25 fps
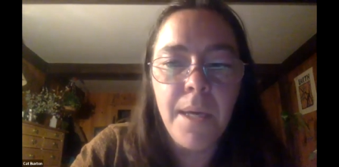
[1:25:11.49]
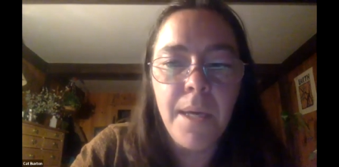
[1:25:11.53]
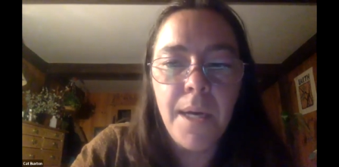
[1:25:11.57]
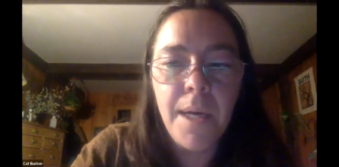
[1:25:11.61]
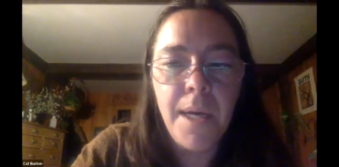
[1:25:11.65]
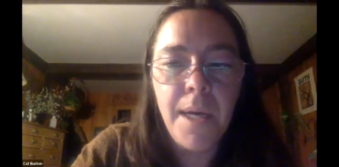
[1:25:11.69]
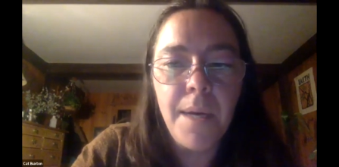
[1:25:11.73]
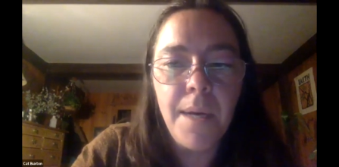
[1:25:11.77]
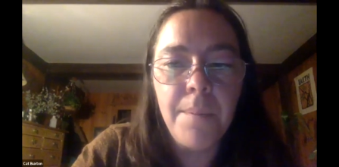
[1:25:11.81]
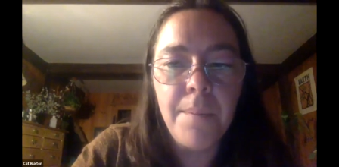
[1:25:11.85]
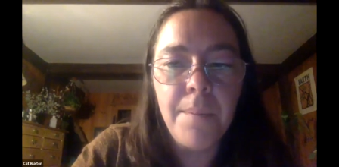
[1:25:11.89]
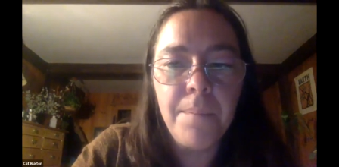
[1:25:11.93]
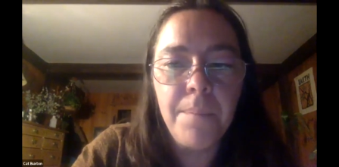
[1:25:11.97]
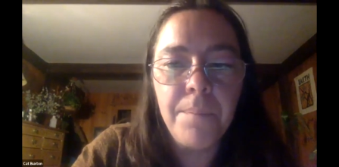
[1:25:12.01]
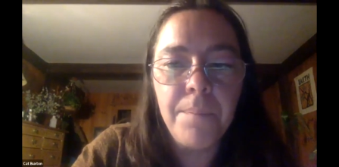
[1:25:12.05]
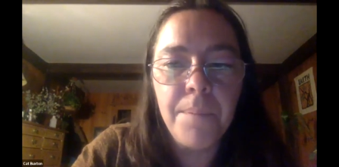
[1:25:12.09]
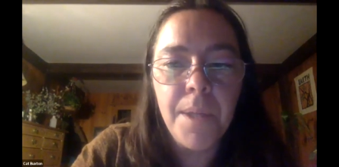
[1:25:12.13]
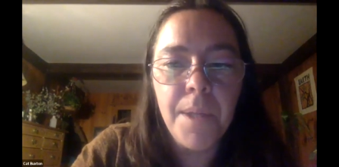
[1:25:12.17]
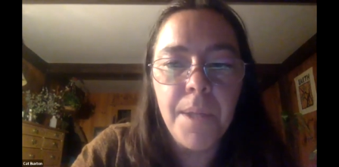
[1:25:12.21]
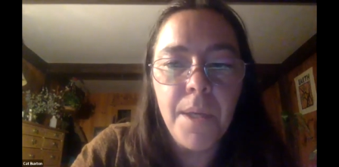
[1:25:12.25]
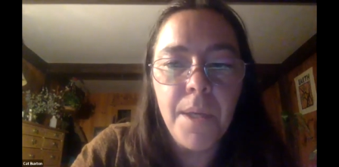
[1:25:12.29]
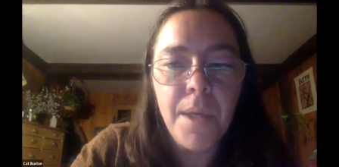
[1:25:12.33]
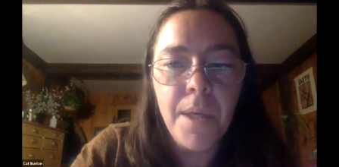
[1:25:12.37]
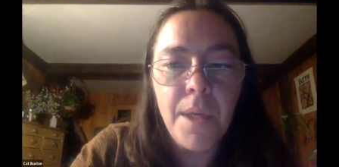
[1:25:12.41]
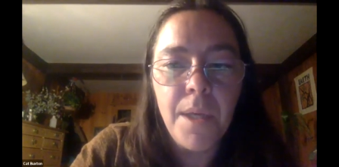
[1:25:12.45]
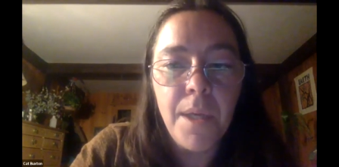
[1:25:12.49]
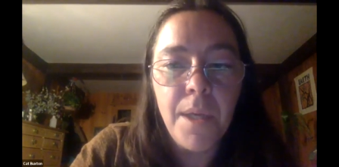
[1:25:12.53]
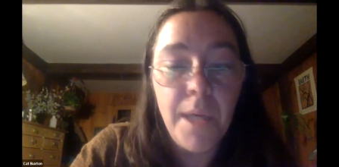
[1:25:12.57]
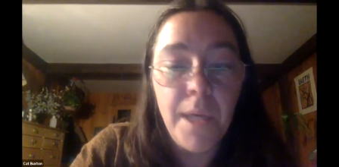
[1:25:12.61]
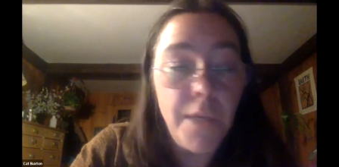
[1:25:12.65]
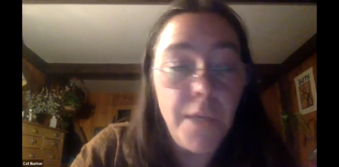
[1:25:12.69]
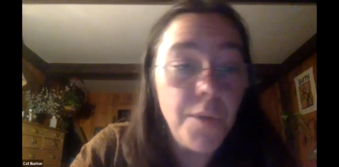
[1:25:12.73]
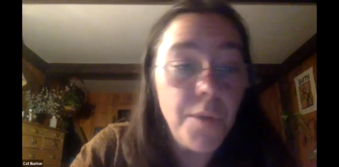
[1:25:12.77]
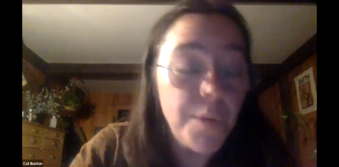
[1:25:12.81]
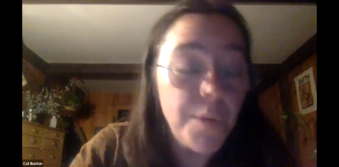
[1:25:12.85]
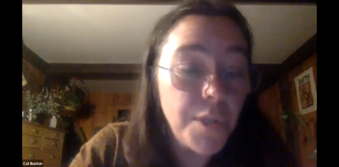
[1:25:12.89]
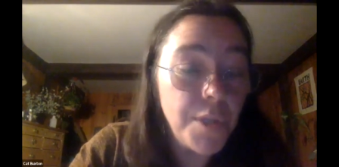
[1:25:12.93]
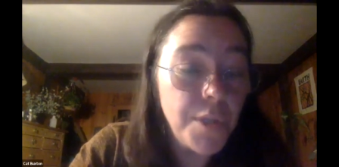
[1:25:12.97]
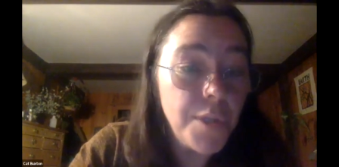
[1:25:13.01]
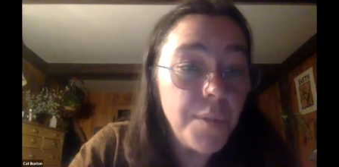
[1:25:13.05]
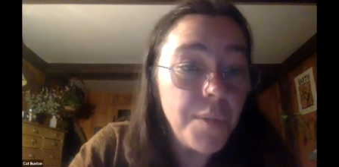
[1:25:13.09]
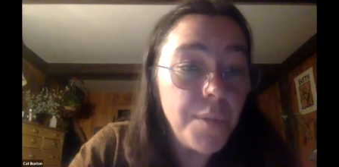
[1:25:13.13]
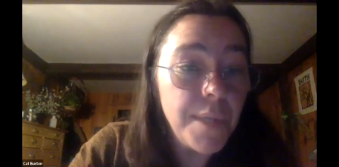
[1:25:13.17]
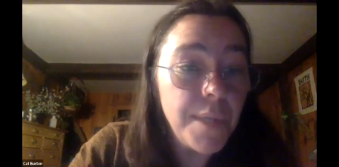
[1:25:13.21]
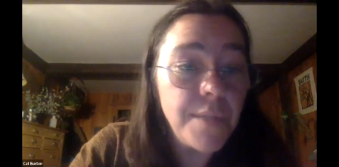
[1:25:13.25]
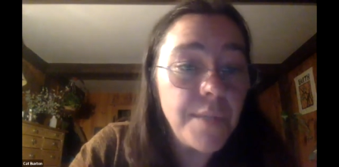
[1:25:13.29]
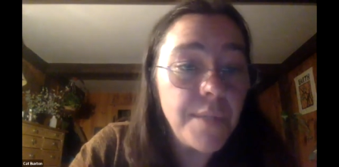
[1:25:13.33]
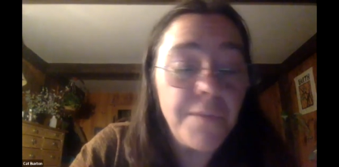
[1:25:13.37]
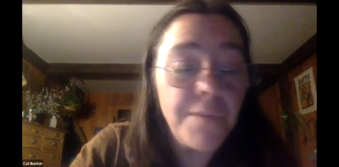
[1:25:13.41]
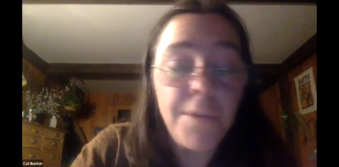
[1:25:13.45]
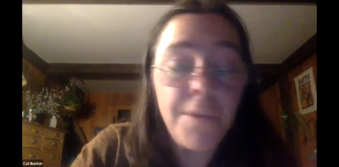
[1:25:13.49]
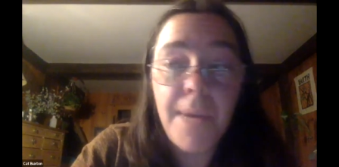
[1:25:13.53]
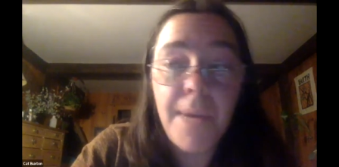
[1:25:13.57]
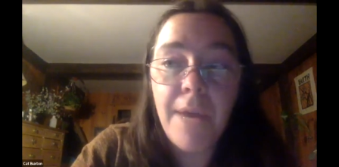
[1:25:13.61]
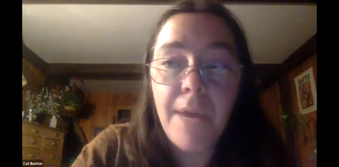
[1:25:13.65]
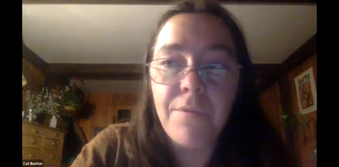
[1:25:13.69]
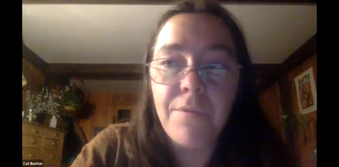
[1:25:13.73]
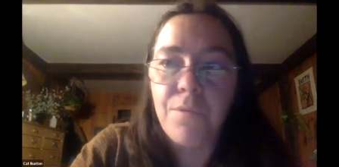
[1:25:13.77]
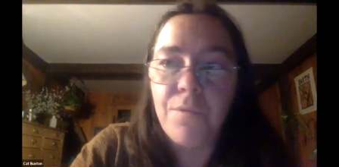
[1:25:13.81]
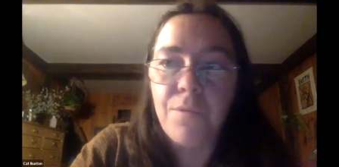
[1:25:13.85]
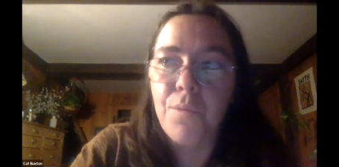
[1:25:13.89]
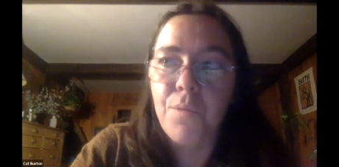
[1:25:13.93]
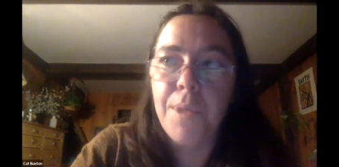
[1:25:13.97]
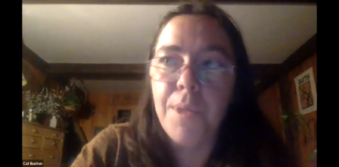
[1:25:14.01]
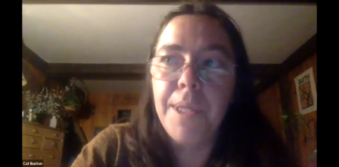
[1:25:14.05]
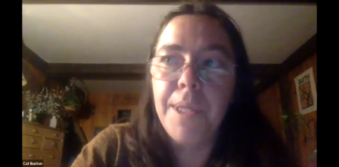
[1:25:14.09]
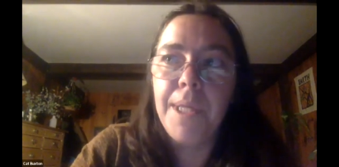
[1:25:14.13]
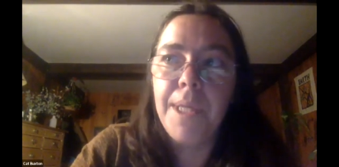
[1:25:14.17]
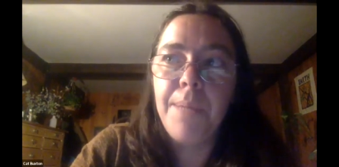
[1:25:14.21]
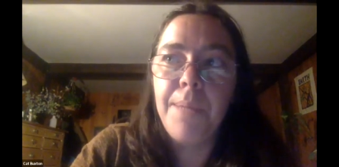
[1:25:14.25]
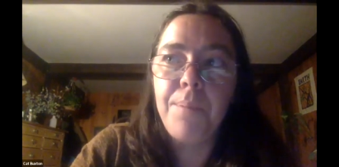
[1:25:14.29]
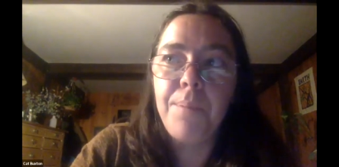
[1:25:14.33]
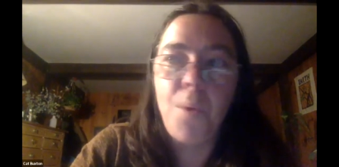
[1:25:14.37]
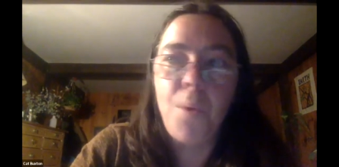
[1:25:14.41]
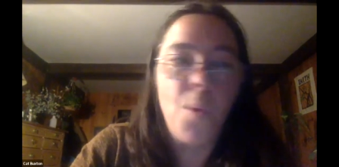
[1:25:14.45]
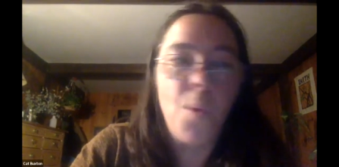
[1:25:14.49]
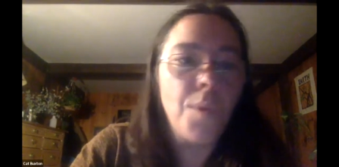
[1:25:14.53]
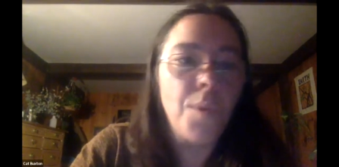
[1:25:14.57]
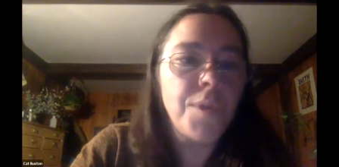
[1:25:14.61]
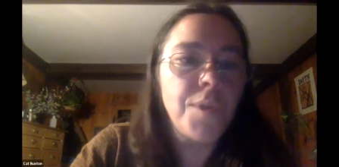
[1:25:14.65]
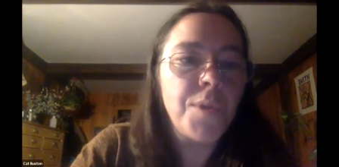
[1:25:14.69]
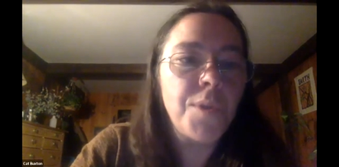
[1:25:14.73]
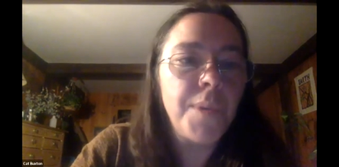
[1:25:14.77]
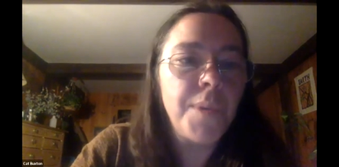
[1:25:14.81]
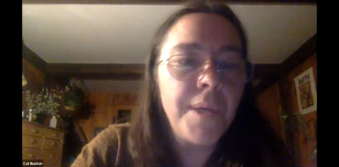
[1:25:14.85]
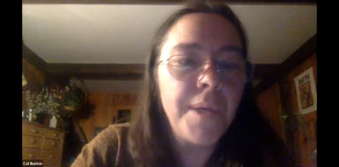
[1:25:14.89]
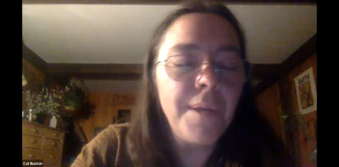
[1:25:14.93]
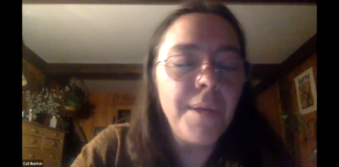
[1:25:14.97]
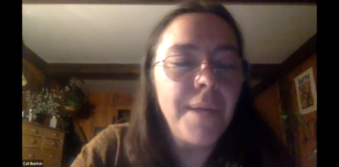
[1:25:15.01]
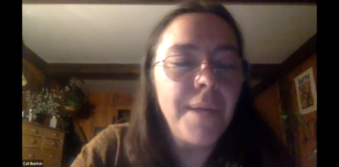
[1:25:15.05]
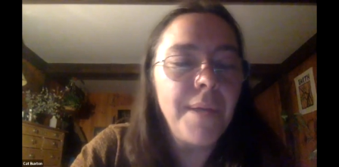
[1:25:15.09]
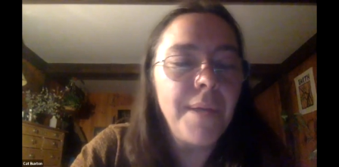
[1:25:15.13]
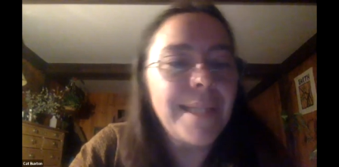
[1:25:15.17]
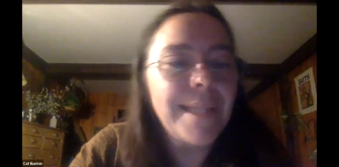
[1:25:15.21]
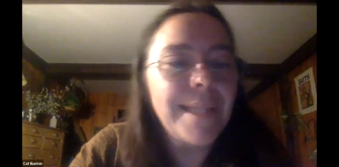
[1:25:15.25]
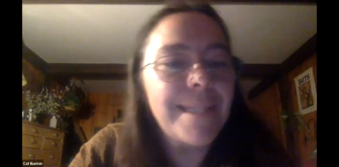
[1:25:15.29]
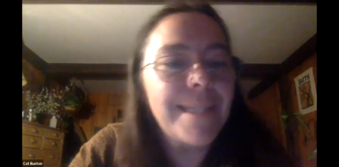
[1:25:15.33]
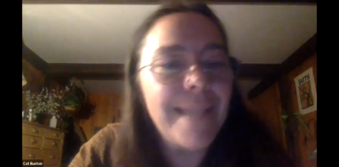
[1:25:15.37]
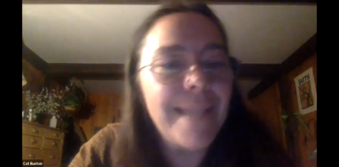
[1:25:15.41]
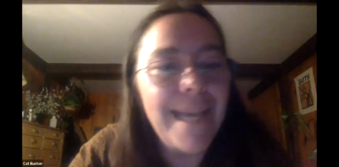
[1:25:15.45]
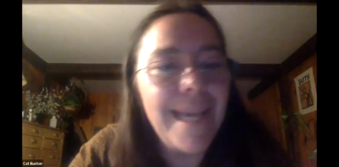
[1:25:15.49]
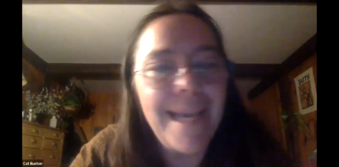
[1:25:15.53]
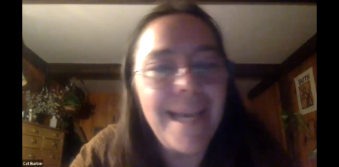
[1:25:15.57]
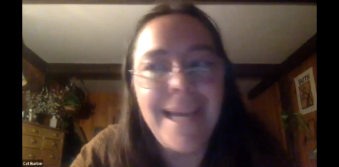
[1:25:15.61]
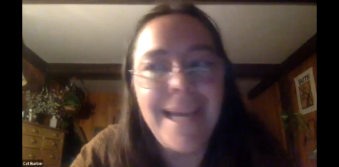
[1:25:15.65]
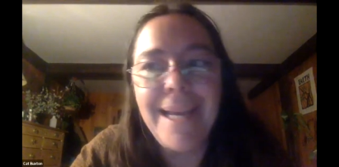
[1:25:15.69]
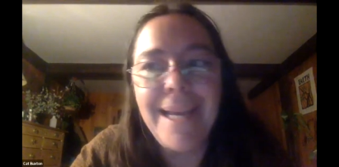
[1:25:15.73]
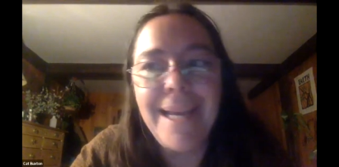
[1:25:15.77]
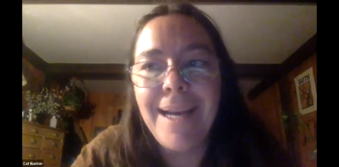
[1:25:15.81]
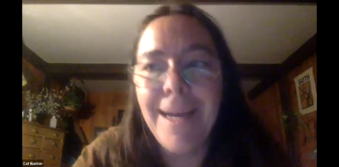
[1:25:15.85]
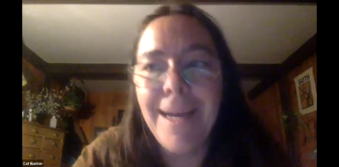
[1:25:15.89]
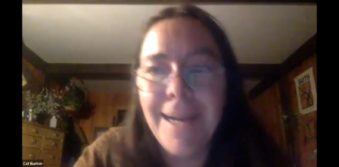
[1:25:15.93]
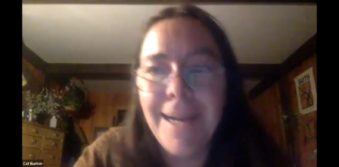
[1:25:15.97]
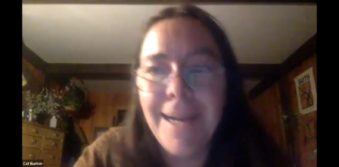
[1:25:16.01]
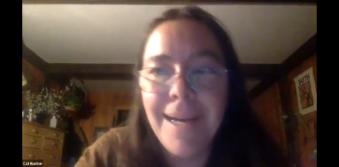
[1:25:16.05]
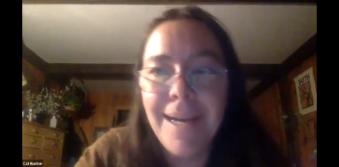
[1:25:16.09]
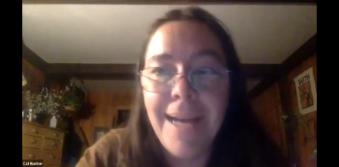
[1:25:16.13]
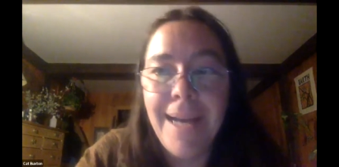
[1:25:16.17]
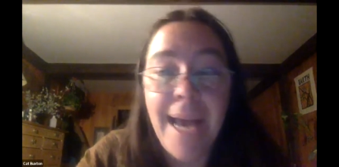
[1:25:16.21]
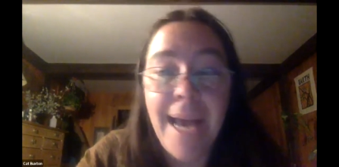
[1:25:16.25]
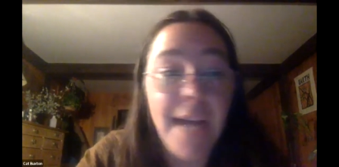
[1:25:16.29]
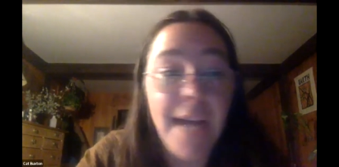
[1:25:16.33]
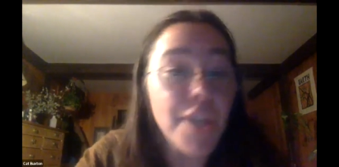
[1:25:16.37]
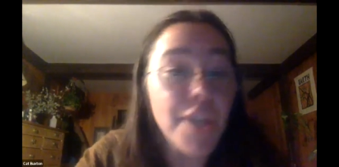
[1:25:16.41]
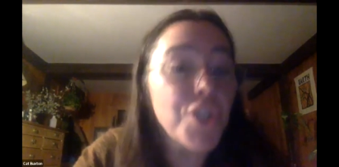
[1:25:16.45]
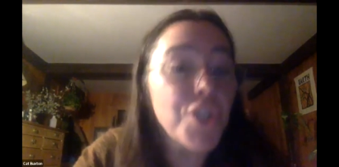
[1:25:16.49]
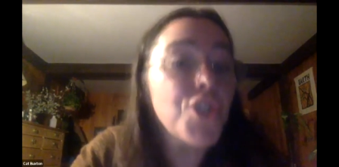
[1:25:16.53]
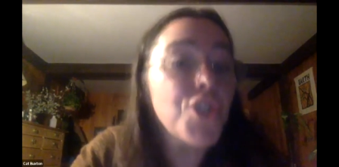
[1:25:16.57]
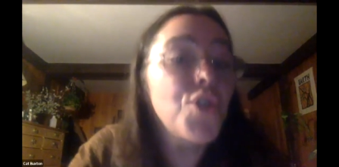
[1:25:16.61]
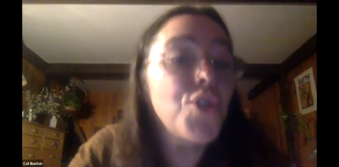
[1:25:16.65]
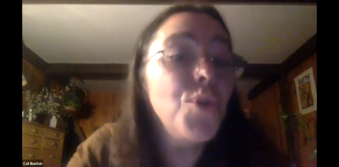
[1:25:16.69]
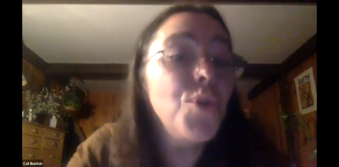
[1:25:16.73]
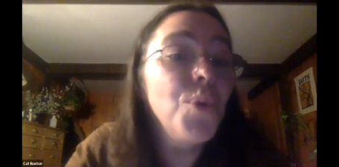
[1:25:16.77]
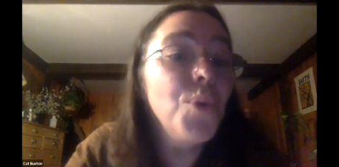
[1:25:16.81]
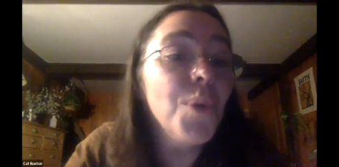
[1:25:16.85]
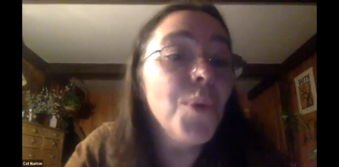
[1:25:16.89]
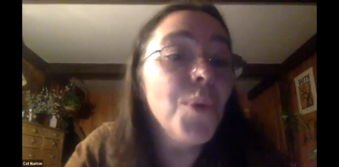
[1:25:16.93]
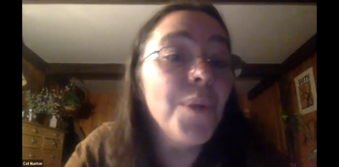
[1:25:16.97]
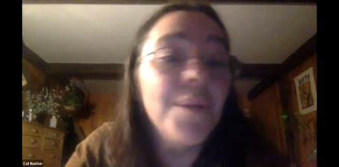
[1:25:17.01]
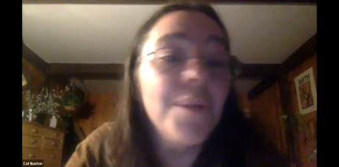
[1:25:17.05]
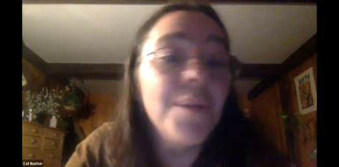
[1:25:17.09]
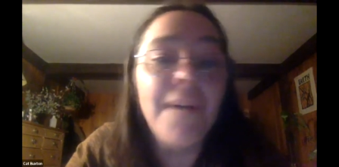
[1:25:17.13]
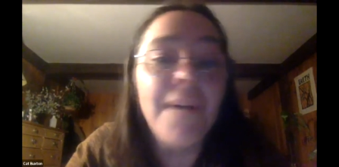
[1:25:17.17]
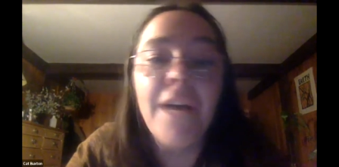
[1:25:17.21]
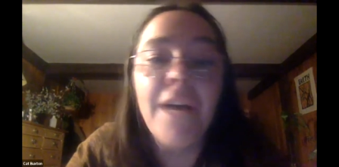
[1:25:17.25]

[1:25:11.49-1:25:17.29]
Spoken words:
and you can do this if you have really poor soil, like say at a school.